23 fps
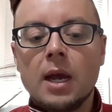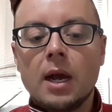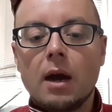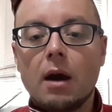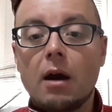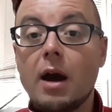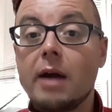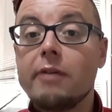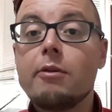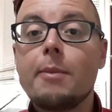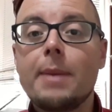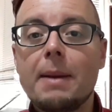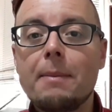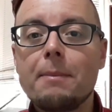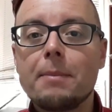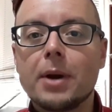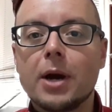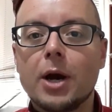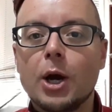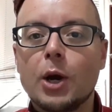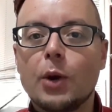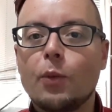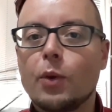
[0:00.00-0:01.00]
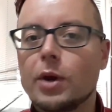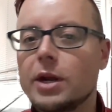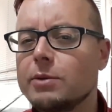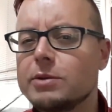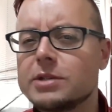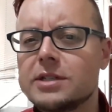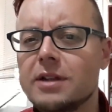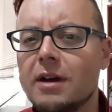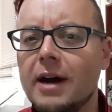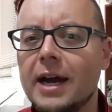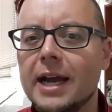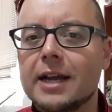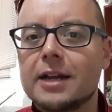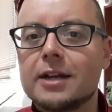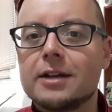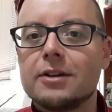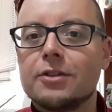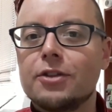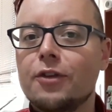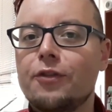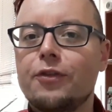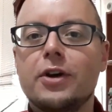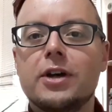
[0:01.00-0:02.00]
I remember what it was like
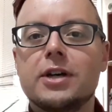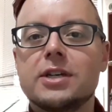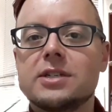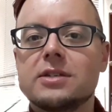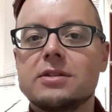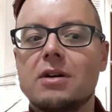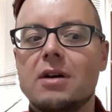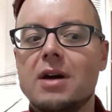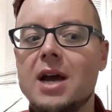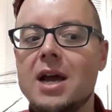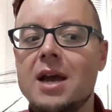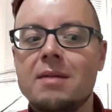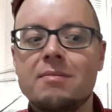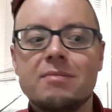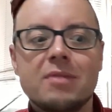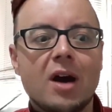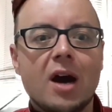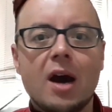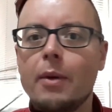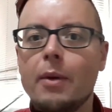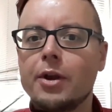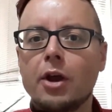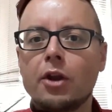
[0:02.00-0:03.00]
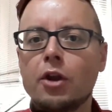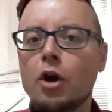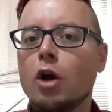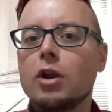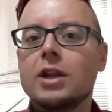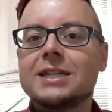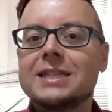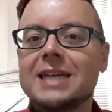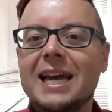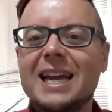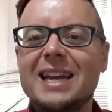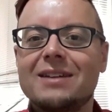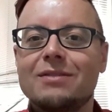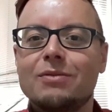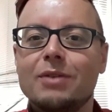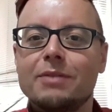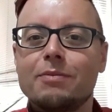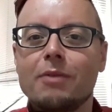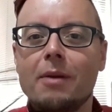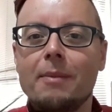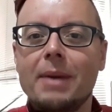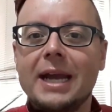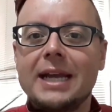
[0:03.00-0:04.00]
the first time I went on holiday
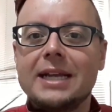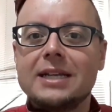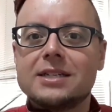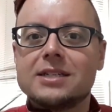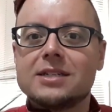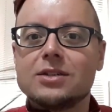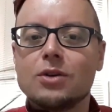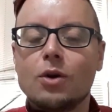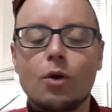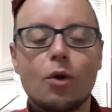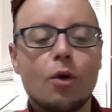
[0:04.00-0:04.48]
with my mates,